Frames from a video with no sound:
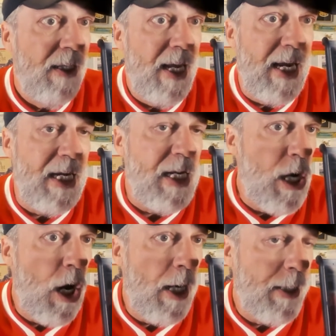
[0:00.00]
a
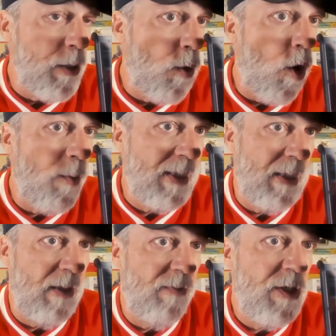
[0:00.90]

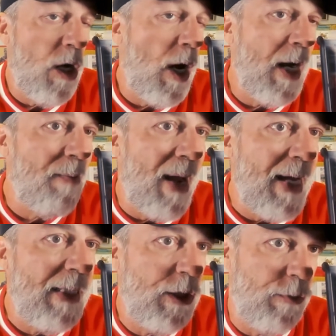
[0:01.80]
non-normative,
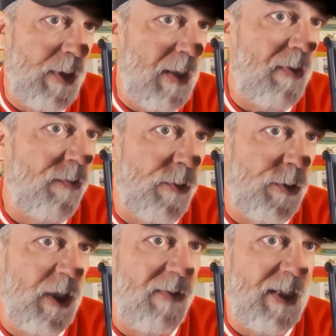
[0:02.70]
non-mainstream
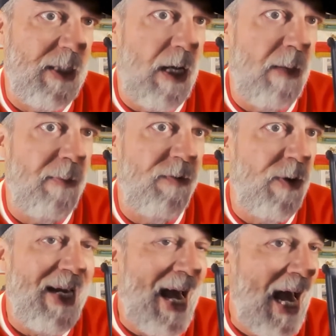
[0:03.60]
version of Islam, a
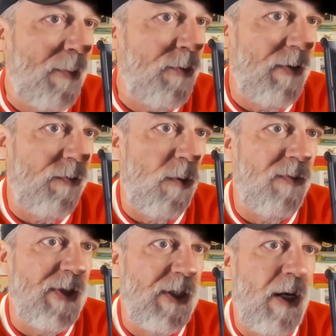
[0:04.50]
very aberrant form
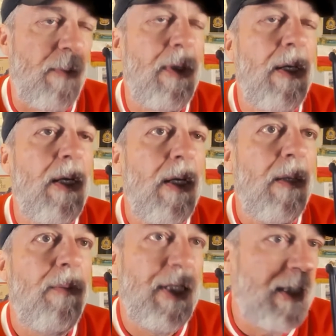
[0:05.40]
of Islam,
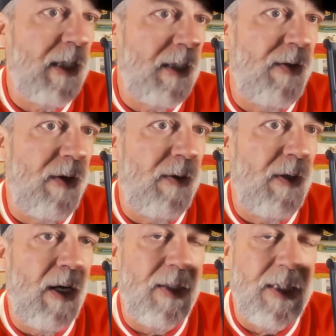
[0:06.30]
but it's still in there.
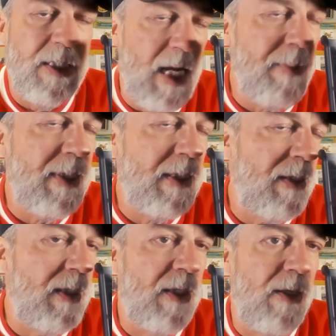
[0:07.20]
All the statements that
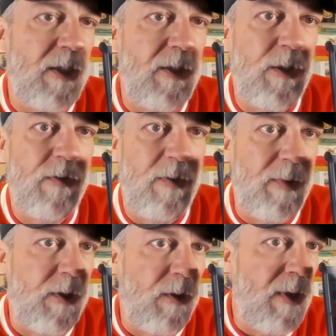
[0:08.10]
the terrorists use are from
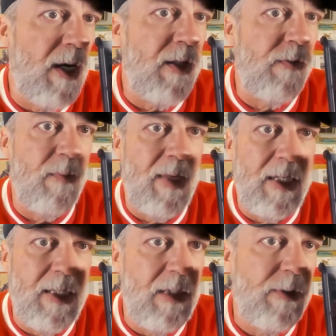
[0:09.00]
the Quran, they're from the
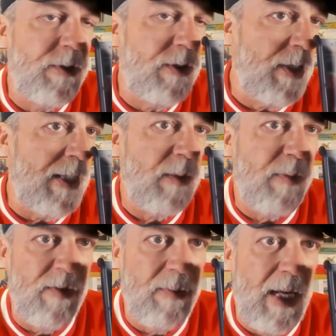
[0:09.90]
Hadith, which are the sayings of the
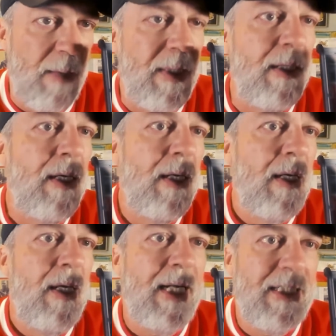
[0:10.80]
Prophet Muhammad,
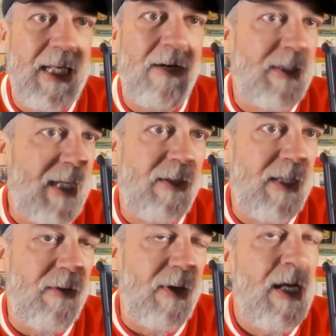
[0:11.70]
et cetera, et cetera, et
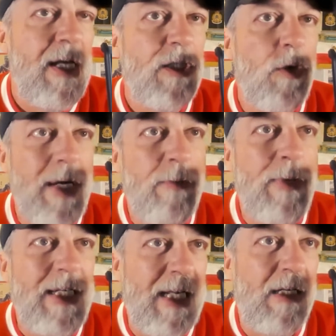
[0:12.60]
cetera. So
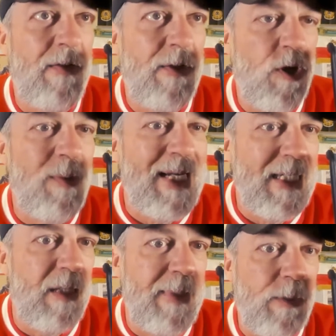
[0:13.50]
we settled on the term
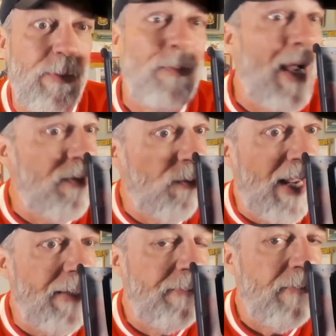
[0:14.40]
Islamist, which, by the way,